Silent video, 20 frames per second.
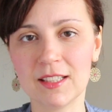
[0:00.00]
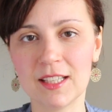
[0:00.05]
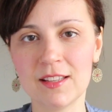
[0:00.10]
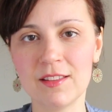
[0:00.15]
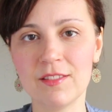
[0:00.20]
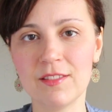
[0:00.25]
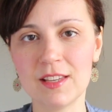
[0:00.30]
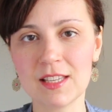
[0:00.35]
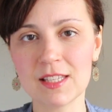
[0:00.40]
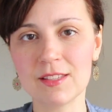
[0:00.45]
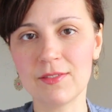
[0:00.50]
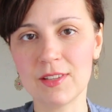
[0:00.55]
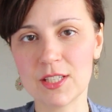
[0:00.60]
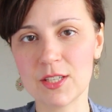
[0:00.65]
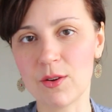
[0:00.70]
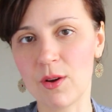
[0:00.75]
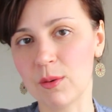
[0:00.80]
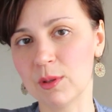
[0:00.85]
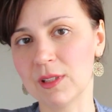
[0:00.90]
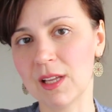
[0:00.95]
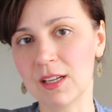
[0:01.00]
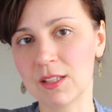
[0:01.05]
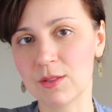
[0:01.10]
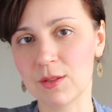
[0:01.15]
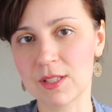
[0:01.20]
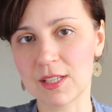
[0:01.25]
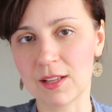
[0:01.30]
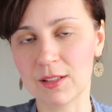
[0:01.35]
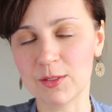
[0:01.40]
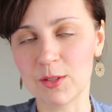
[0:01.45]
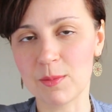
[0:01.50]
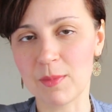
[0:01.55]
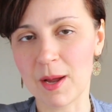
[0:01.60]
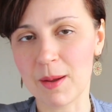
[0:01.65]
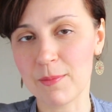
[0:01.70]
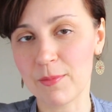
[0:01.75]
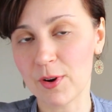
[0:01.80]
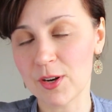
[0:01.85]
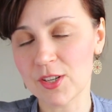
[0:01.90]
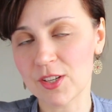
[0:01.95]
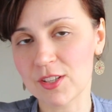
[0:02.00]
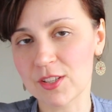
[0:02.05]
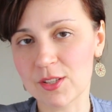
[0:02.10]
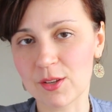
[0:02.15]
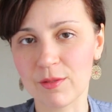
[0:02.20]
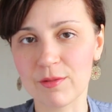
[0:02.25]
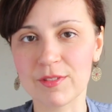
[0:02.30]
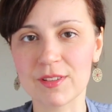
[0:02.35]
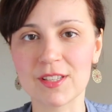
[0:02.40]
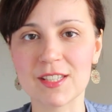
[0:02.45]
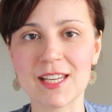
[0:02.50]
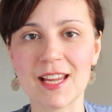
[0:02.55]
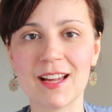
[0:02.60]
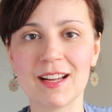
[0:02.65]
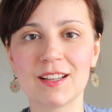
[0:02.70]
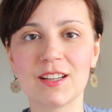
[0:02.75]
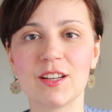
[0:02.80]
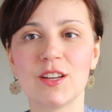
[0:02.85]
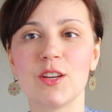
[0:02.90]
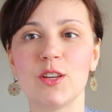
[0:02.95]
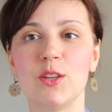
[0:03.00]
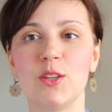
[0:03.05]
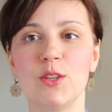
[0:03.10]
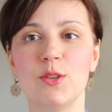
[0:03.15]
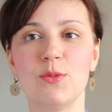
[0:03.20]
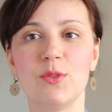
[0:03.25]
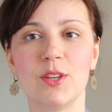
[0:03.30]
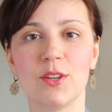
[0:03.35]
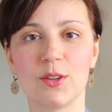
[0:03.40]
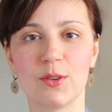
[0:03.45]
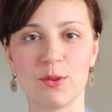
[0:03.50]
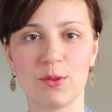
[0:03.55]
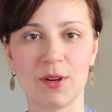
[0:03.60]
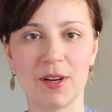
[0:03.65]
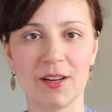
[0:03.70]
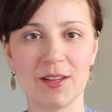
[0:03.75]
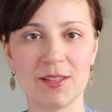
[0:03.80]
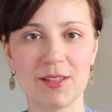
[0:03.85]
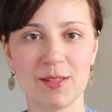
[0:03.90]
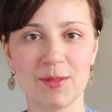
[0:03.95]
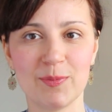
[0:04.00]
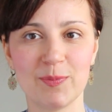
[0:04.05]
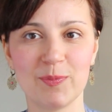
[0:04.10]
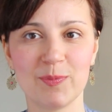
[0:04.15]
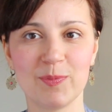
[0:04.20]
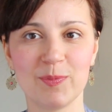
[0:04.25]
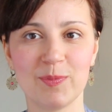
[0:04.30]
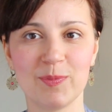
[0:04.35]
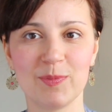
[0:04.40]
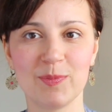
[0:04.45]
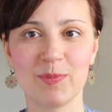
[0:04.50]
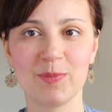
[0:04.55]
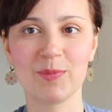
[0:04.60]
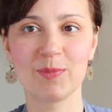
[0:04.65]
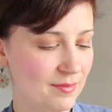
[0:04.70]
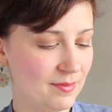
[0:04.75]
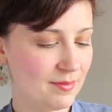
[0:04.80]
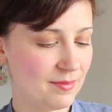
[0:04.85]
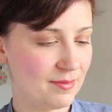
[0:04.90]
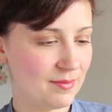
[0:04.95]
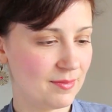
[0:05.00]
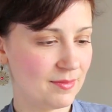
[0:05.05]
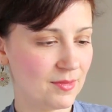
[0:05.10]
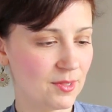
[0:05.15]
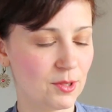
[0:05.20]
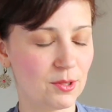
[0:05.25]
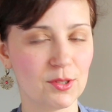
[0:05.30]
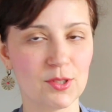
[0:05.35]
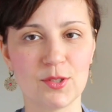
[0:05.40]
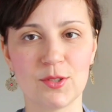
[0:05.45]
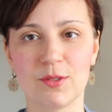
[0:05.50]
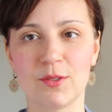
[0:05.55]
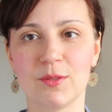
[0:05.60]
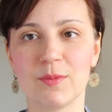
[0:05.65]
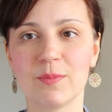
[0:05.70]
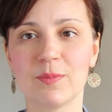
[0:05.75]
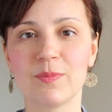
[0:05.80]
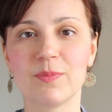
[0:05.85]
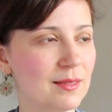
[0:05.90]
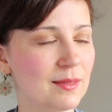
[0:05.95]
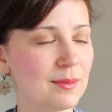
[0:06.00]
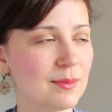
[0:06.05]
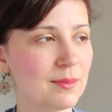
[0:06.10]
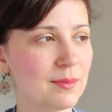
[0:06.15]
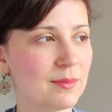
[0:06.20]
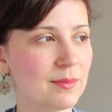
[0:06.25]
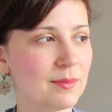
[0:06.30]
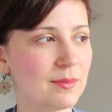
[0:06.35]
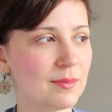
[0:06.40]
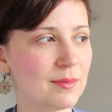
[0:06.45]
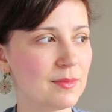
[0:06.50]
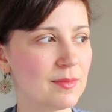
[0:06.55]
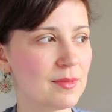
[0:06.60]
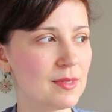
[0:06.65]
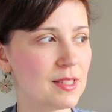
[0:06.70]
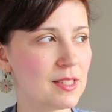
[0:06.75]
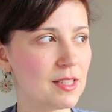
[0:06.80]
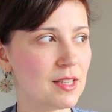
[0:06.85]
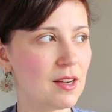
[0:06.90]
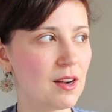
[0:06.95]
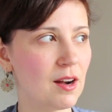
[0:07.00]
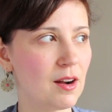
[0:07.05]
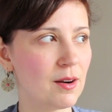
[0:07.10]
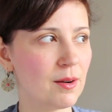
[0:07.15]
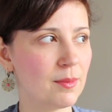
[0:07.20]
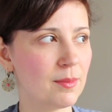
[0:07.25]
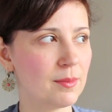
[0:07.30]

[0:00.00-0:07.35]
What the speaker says: In this video I would like to tell you my impressions of the deck Unicorns. Oh shit, it's a car.